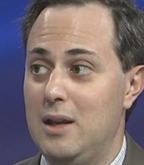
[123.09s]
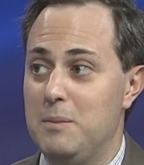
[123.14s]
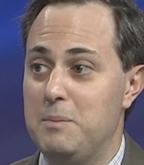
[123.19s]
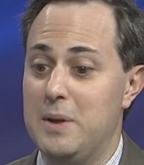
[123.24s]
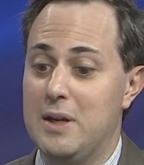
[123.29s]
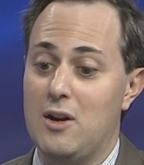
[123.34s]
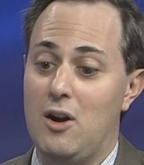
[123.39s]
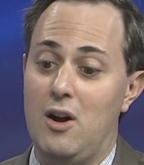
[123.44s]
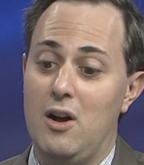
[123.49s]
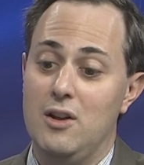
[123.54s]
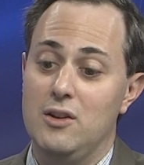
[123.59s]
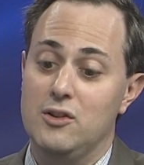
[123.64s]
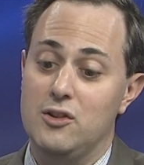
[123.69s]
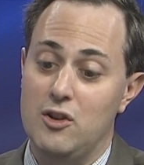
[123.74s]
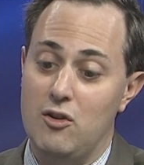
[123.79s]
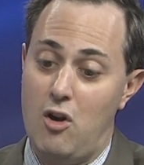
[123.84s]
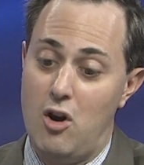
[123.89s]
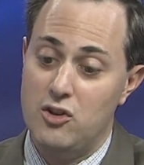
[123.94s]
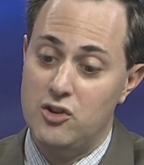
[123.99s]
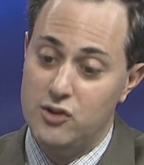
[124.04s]
because
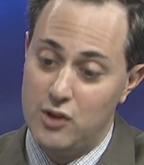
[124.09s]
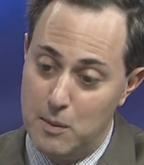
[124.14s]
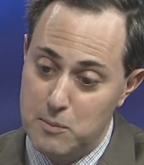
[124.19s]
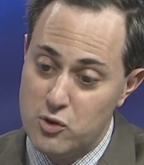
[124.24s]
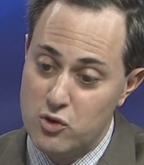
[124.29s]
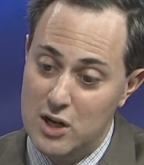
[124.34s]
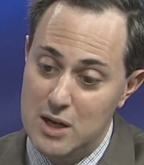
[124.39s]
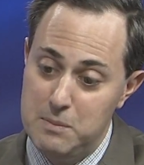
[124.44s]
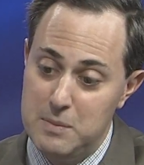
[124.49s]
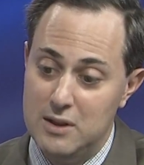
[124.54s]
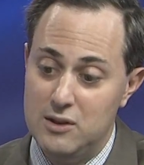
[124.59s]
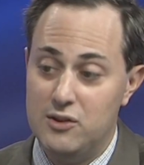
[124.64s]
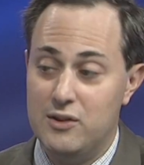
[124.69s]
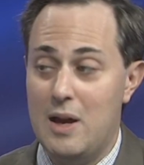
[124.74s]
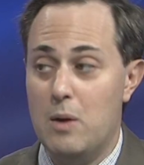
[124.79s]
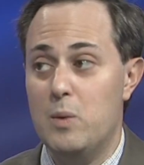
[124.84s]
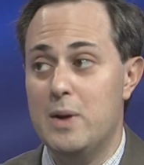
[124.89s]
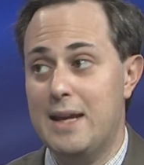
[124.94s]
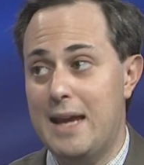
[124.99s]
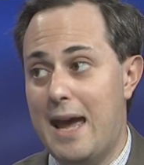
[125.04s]
there are some treatments
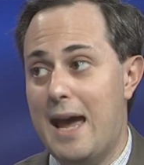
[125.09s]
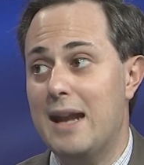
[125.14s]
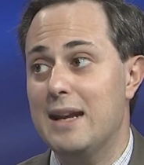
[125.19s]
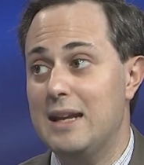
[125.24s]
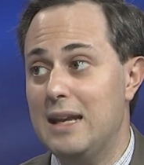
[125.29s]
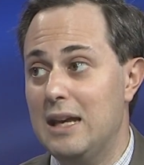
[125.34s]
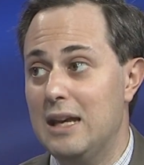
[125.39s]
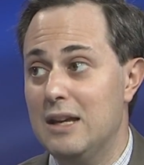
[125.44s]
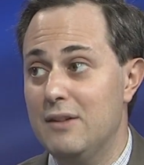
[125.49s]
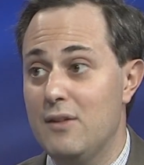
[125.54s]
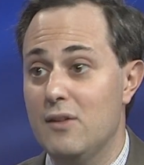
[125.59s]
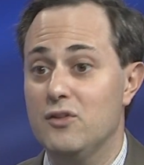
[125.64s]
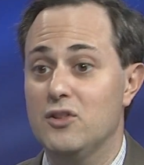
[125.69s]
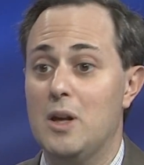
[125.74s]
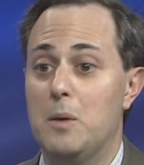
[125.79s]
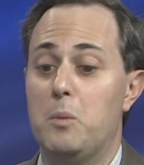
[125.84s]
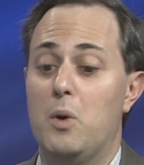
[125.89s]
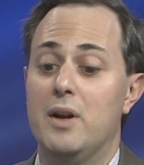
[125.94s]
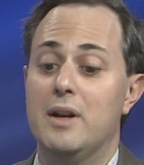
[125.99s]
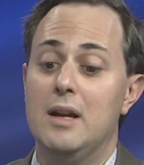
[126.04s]
that we can give if
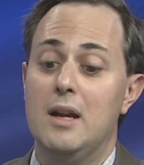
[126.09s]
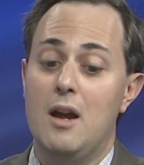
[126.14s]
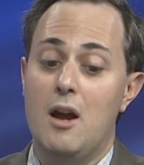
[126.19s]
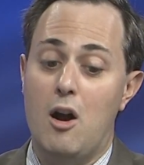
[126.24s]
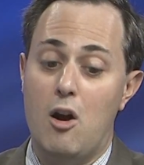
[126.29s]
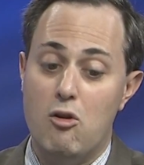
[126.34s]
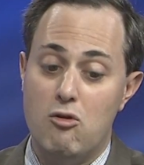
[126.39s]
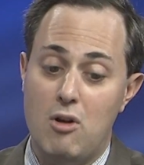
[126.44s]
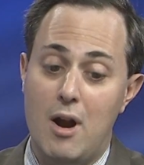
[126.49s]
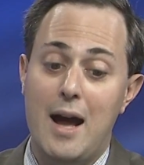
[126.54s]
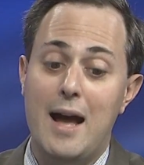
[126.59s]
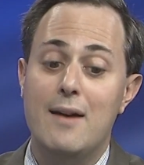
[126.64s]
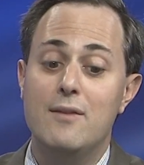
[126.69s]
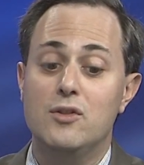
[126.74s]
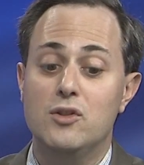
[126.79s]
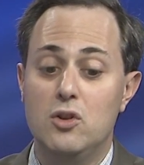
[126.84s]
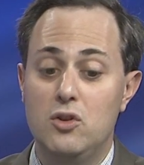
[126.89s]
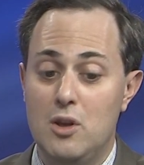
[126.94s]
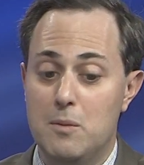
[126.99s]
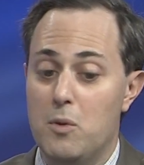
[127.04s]
someone arrives
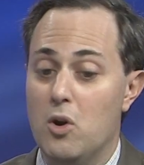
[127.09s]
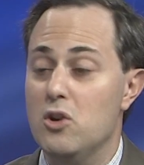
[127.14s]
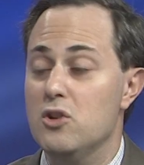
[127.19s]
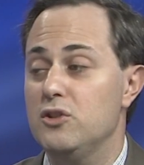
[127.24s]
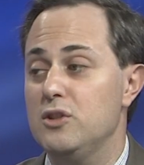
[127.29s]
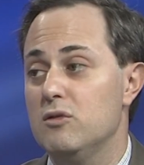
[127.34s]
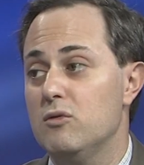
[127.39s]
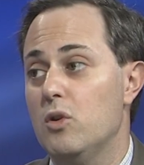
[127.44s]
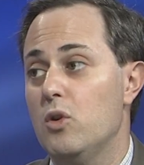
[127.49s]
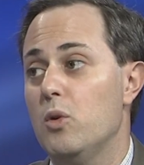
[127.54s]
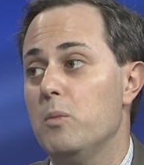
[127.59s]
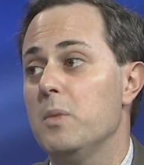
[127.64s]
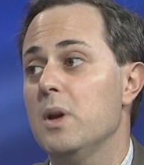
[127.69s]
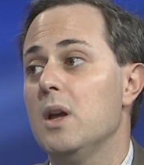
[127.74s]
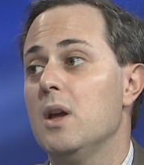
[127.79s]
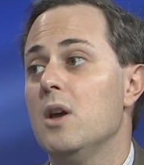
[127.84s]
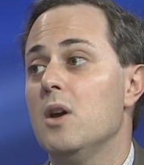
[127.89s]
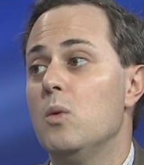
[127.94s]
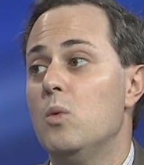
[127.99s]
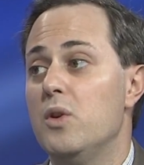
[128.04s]
to the emergency room
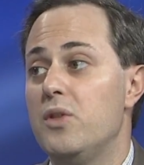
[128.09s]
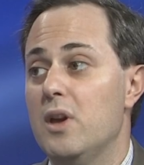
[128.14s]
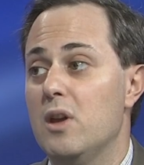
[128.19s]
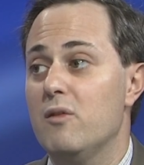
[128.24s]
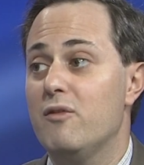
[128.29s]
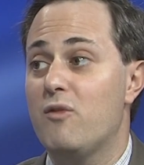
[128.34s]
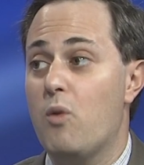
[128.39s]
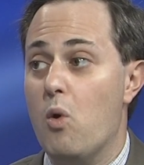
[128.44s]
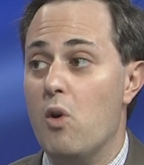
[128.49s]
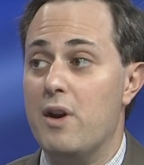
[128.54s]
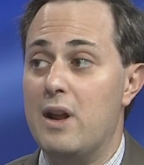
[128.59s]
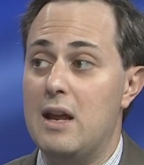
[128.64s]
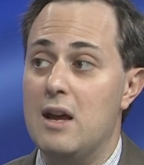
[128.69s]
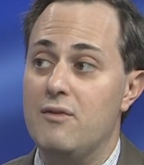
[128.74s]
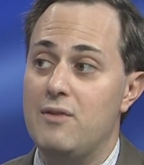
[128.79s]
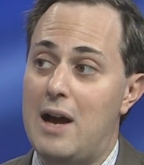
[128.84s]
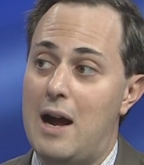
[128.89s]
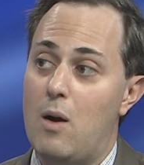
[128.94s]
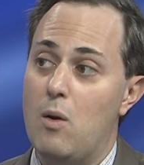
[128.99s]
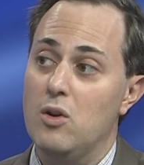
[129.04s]
within
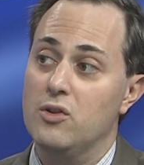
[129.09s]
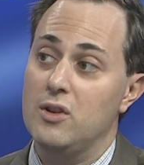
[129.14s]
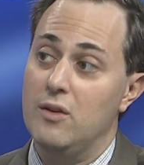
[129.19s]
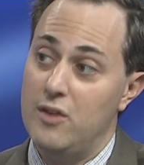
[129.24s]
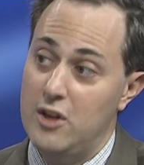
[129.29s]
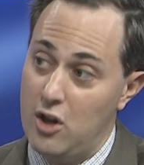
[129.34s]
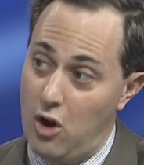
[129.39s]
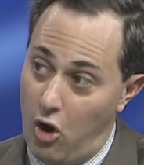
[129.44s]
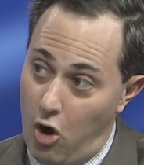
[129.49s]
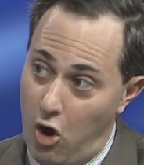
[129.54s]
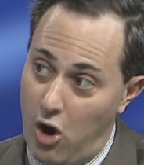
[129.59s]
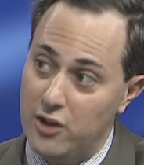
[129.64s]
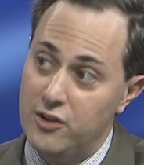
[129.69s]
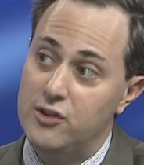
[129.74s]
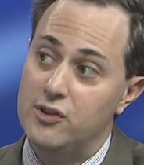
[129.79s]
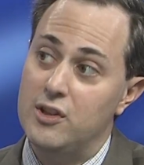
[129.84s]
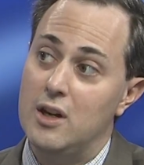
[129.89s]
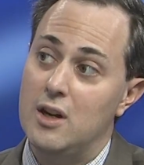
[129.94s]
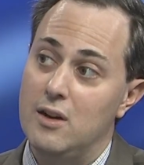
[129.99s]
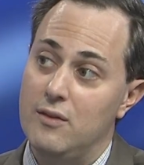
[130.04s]
4.5 hours of the
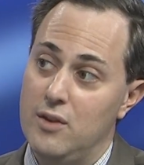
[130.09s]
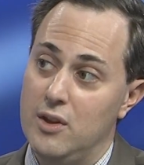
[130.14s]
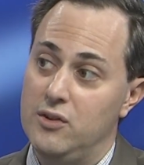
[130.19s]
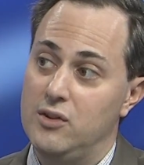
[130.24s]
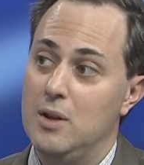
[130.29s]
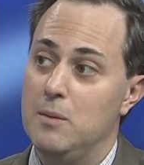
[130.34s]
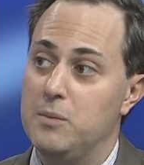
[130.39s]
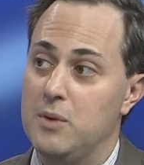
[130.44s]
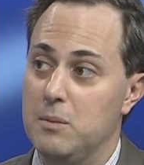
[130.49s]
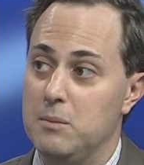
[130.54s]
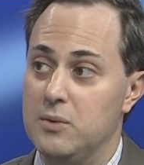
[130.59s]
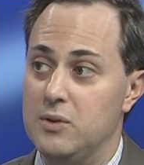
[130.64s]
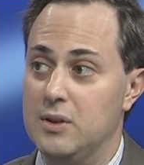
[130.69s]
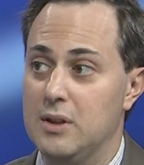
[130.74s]
onset of the symptoms.